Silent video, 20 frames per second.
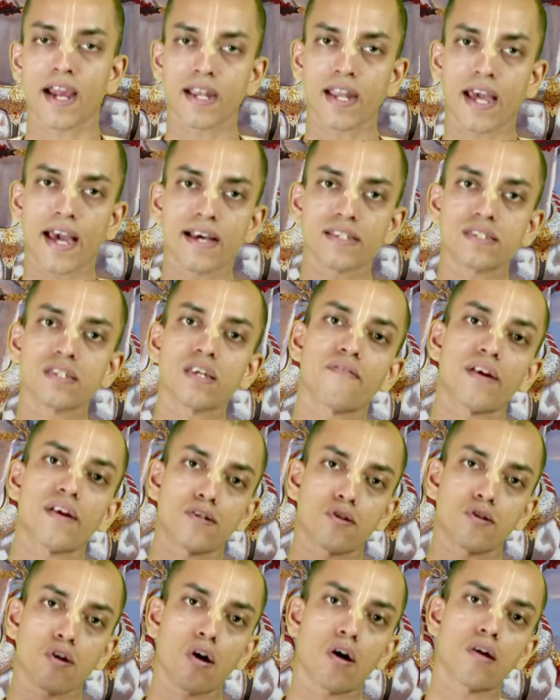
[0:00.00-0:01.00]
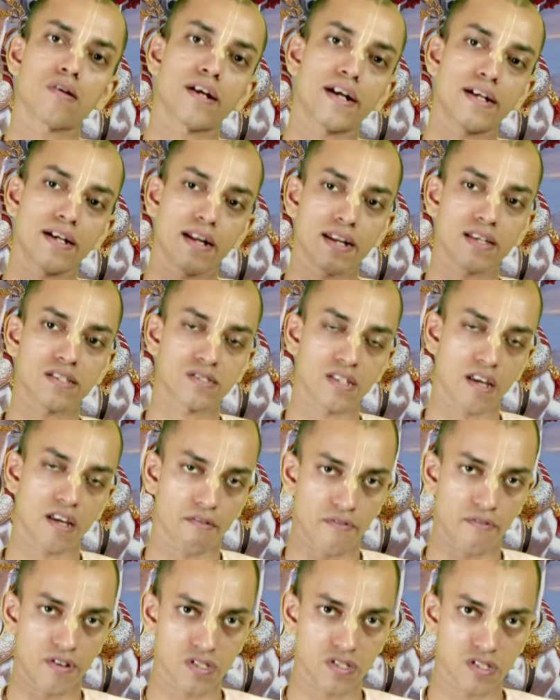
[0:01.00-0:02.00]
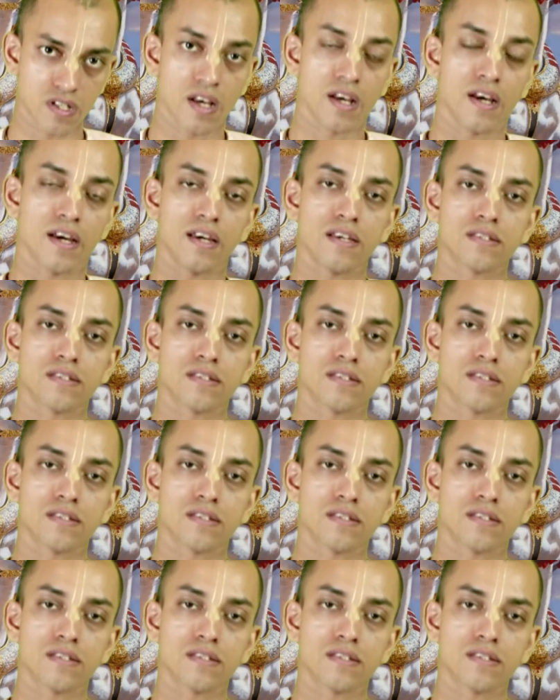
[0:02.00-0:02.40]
And as he went on rendering service,